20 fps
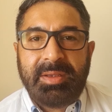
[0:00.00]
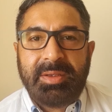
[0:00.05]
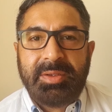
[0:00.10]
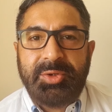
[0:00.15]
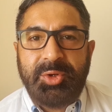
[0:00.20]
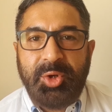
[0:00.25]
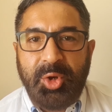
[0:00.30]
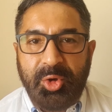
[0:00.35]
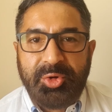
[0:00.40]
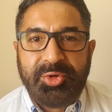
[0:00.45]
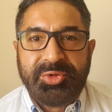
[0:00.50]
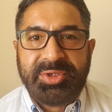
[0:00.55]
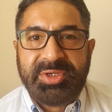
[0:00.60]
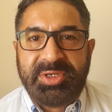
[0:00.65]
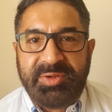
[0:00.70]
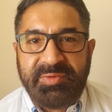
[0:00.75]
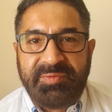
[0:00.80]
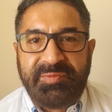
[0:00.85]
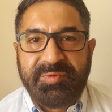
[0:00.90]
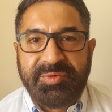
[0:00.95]
Know the
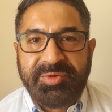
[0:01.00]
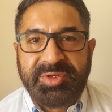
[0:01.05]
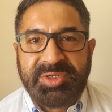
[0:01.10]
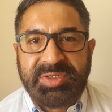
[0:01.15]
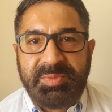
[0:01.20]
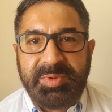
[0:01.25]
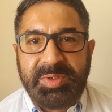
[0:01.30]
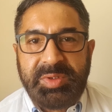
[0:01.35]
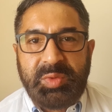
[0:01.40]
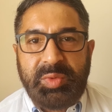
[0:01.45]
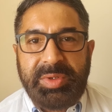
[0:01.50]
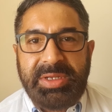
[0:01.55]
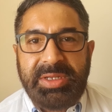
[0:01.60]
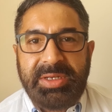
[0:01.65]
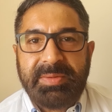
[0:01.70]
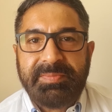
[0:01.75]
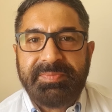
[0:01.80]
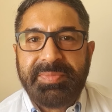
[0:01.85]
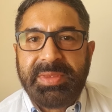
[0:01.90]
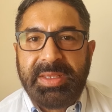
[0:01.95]
difference
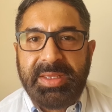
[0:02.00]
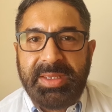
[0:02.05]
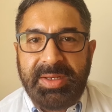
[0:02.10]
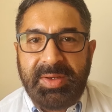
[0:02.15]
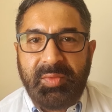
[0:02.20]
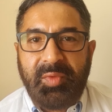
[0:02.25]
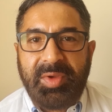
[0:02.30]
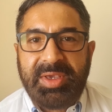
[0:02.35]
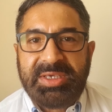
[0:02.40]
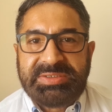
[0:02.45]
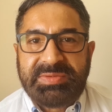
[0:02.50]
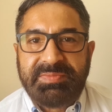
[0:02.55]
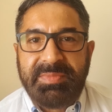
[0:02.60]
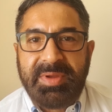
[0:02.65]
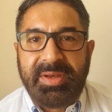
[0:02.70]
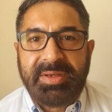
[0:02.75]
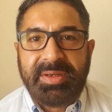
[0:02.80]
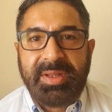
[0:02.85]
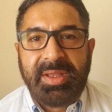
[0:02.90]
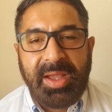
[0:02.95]
between
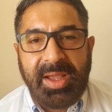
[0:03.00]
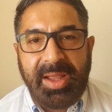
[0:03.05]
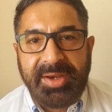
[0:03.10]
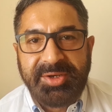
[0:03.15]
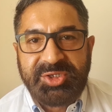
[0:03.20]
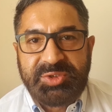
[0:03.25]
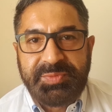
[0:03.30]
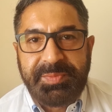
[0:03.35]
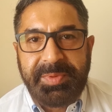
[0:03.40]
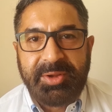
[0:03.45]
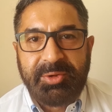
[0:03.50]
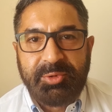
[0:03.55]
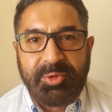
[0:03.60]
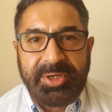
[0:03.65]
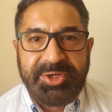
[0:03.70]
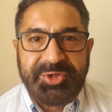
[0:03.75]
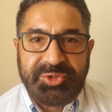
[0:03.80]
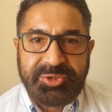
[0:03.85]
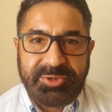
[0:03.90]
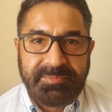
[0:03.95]
investment and
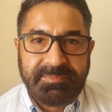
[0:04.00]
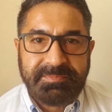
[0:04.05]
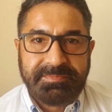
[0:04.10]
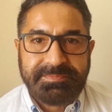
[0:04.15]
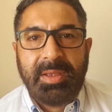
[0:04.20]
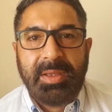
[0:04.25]
speculation.